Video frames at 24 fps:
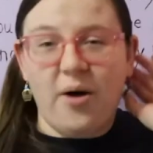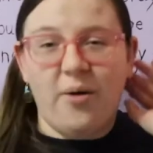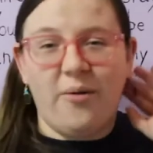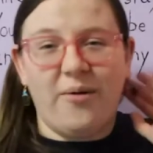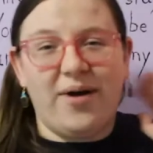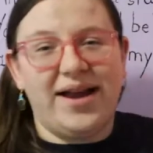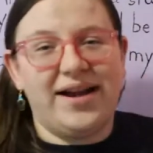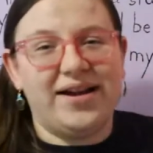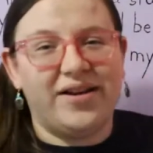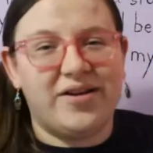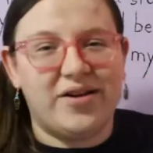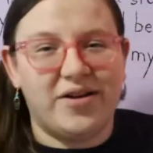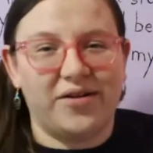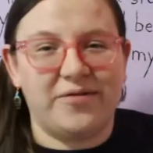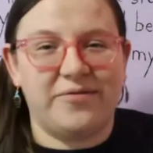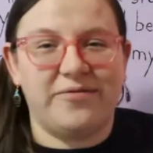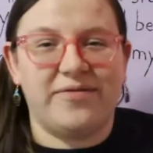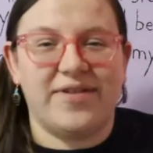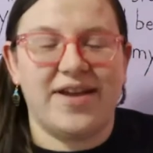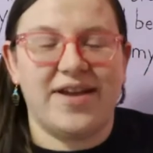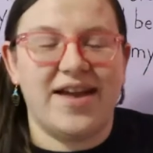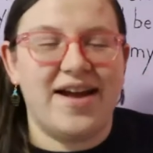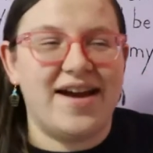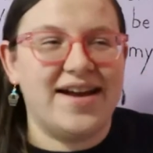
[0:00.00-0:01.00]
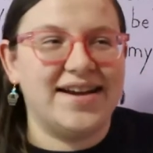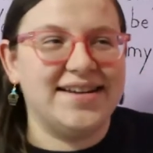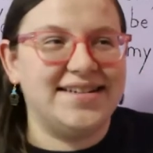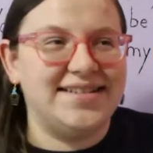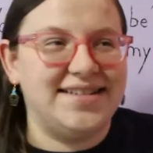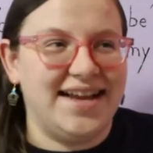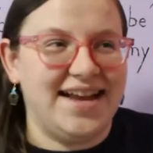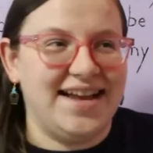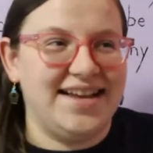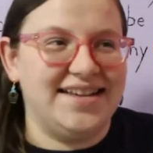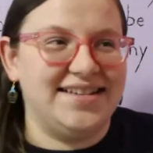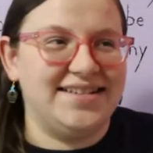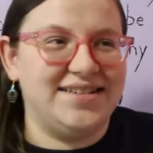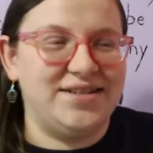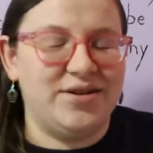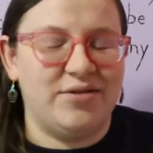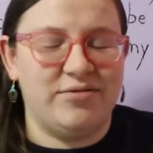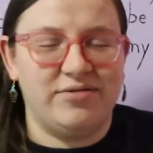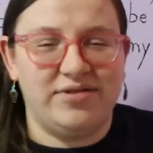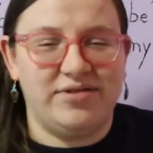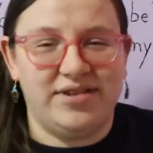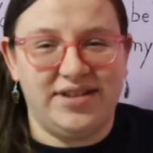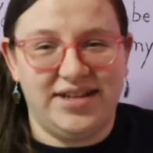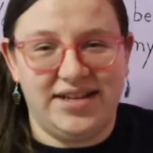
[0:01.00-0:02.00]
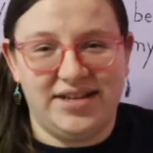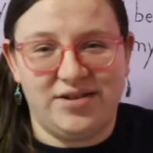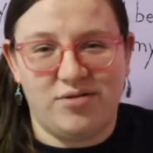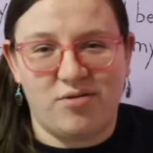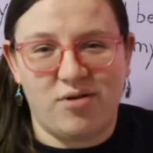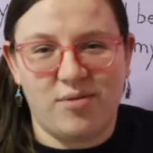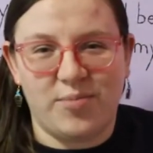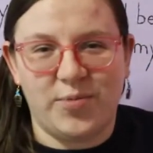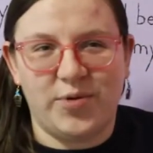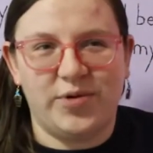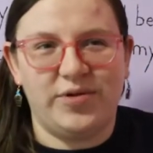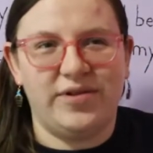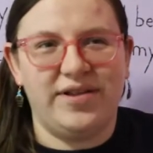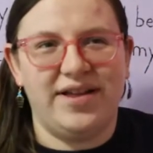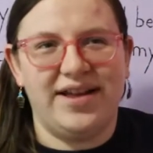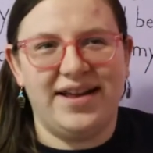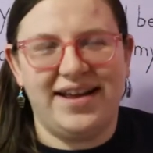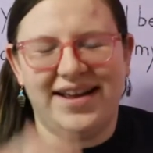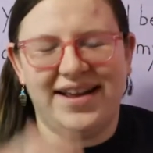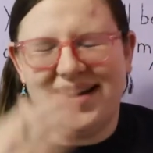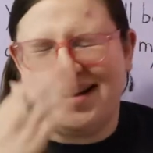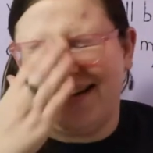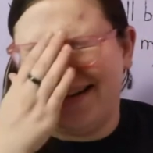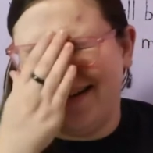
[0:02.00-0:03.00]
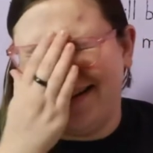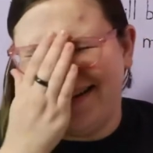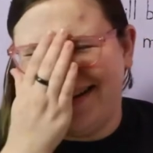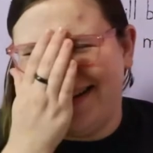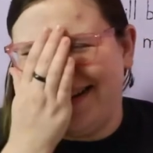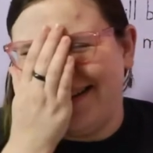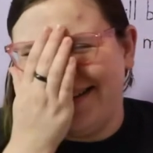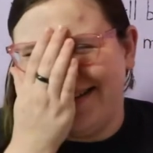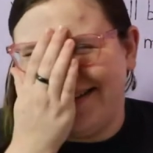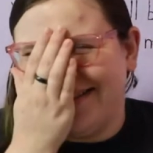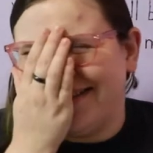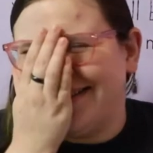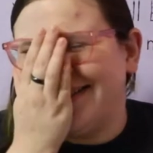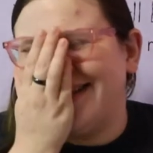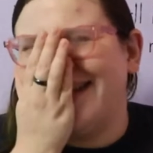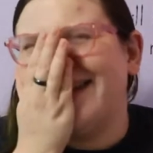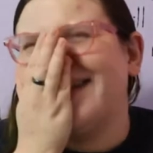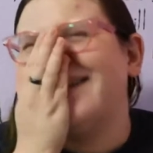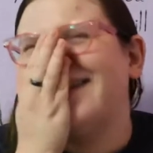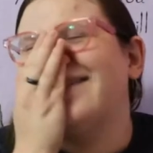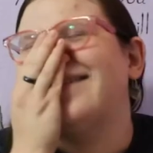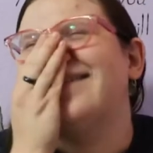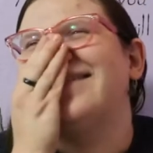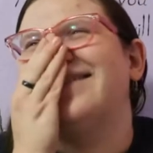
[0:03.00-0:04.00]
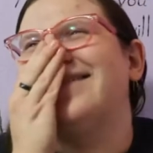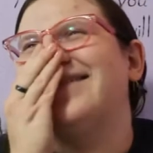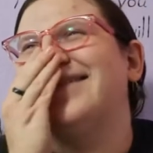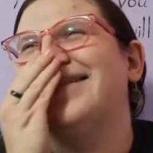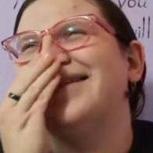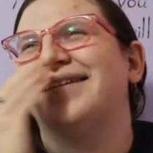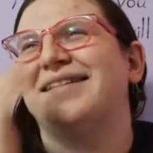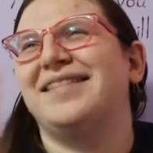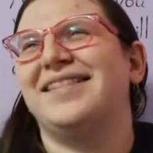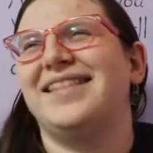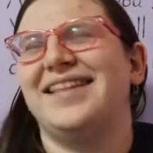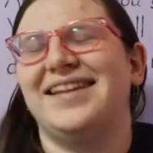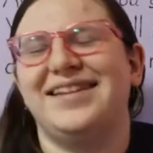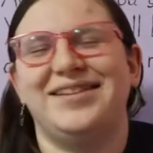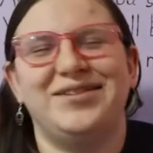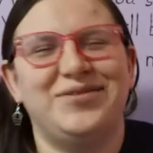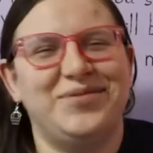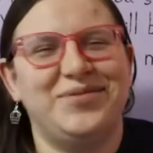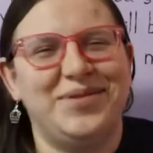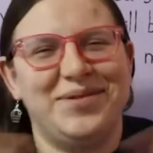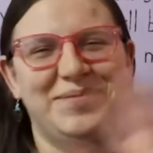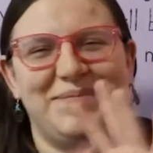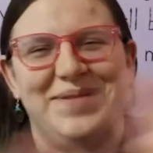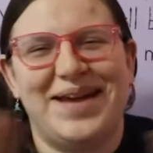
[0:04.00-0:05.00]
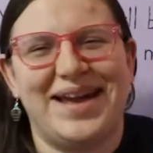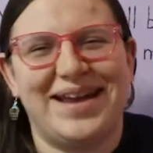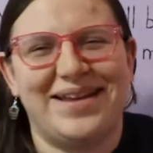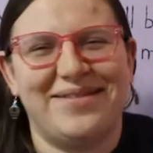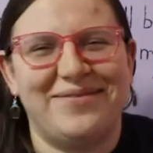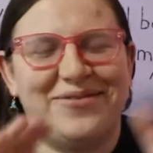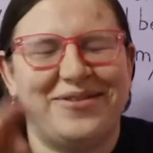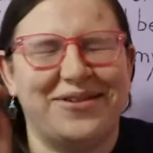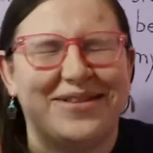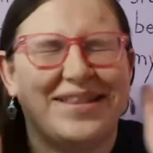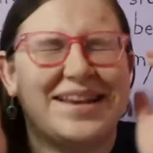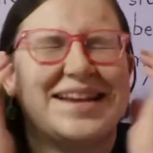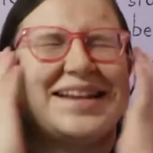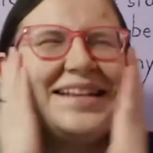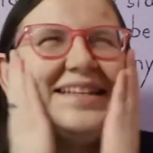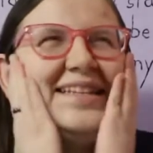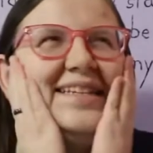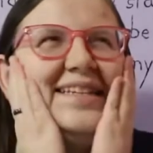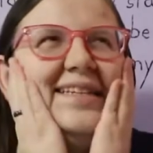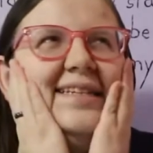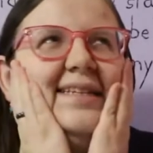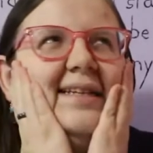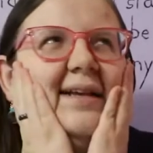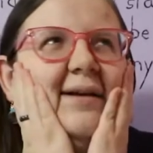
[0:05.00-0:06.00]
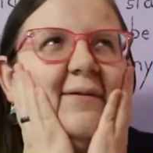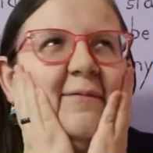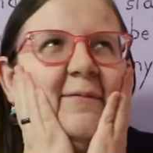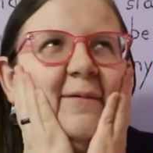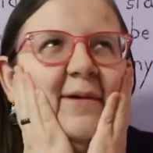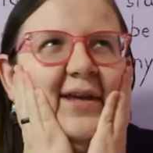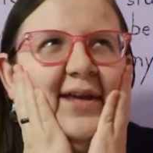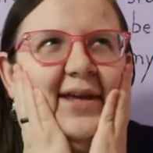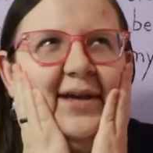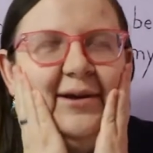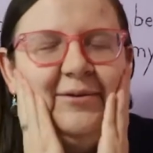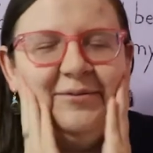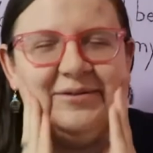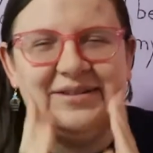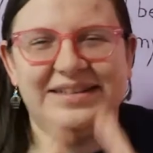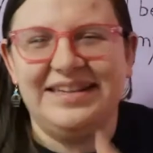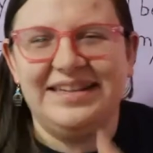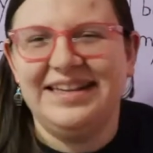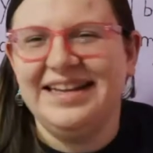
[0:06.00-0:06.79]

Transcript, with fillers: oh, and her fiance is totally adorable, and oh, oh, they, they tweet back and forth, it's so cute.